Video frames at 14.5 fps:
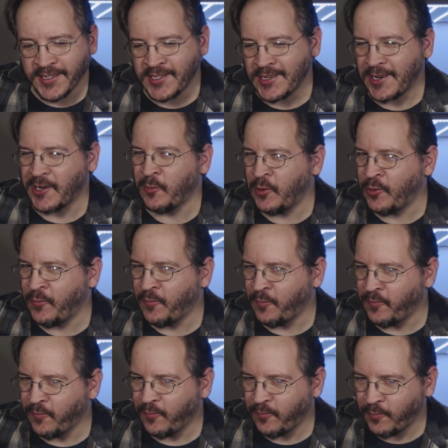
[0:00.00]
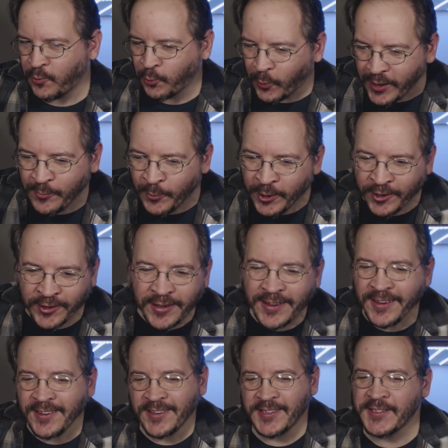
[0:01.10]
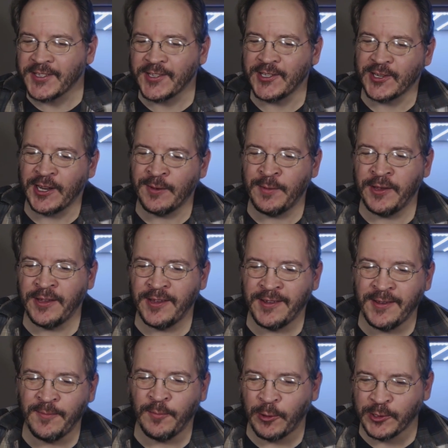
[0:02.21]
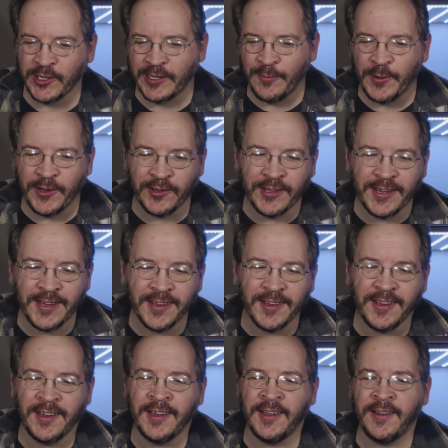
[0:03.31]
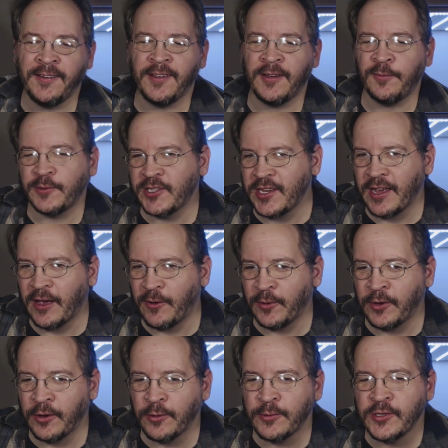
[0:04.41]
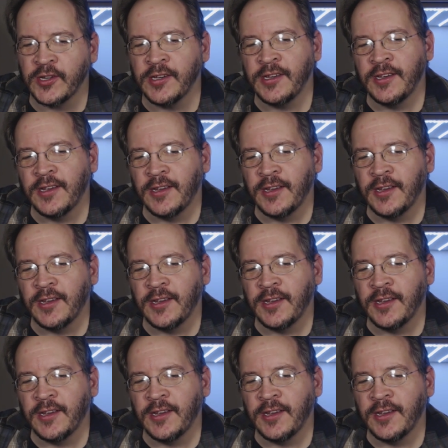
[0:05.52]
It's not going to be quite weekly, it's just going to be mostly weekly, and uh, we'll see how it goes.